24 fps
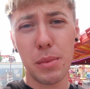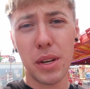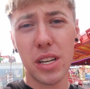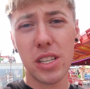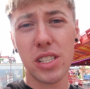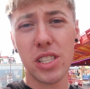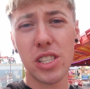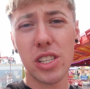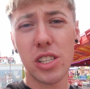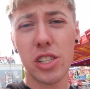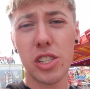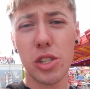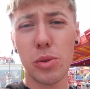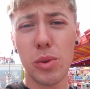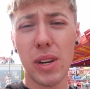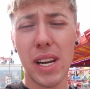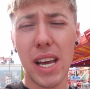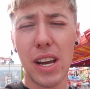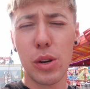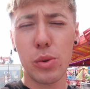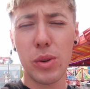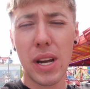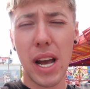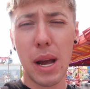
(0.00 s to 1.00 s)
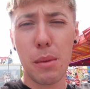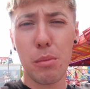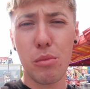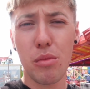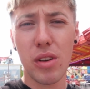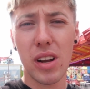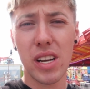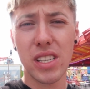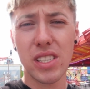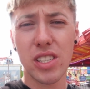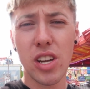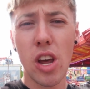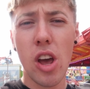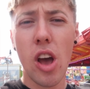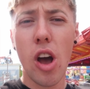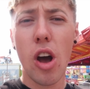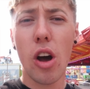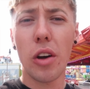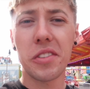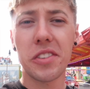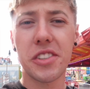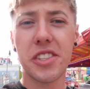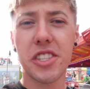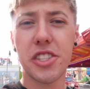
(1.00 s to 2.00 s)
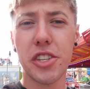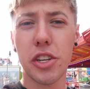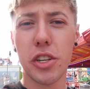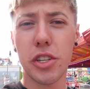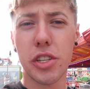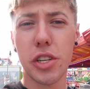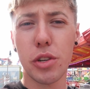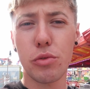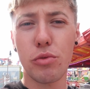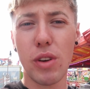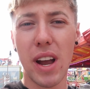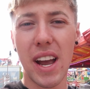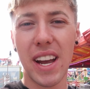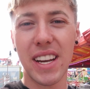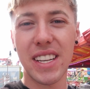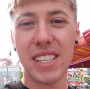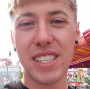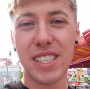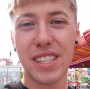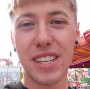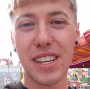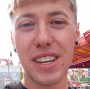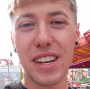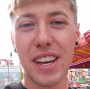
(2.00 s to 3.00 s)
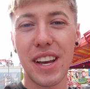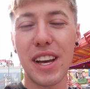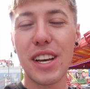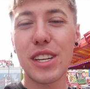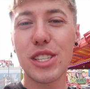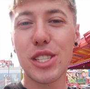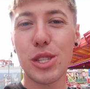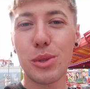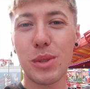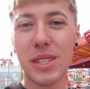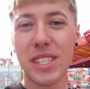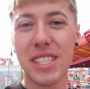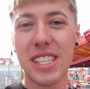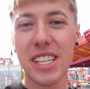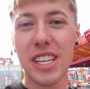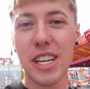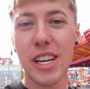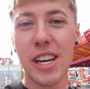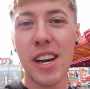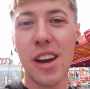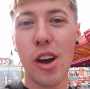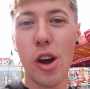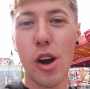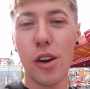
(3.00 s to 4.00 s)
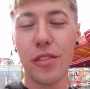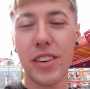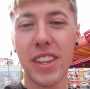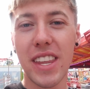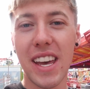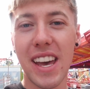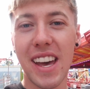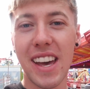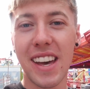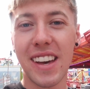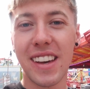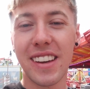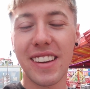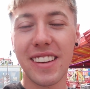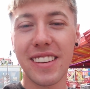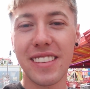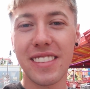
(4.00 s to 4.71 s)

because they do allow cameras on certain rides. So we'll see you over there.